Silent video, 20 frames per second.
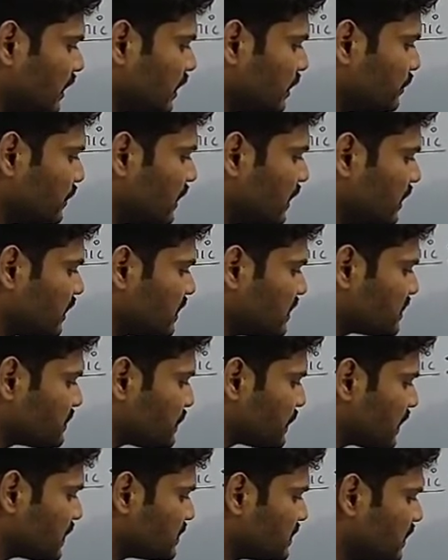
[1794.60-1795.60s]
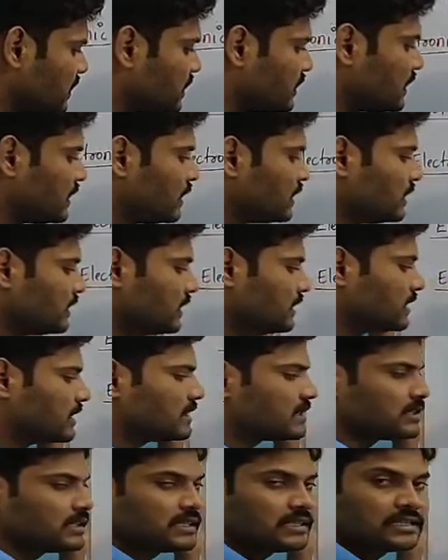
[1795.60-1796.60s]
element is present, it
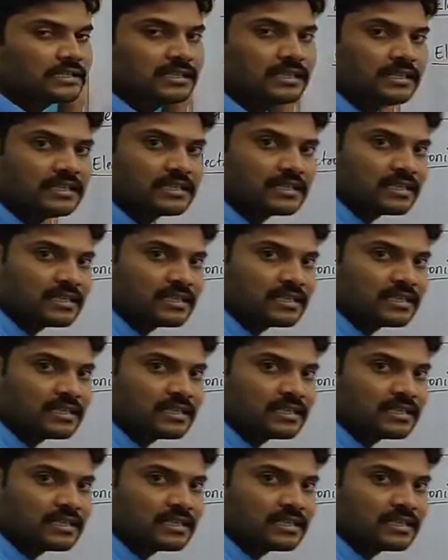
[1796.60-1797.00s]
is easily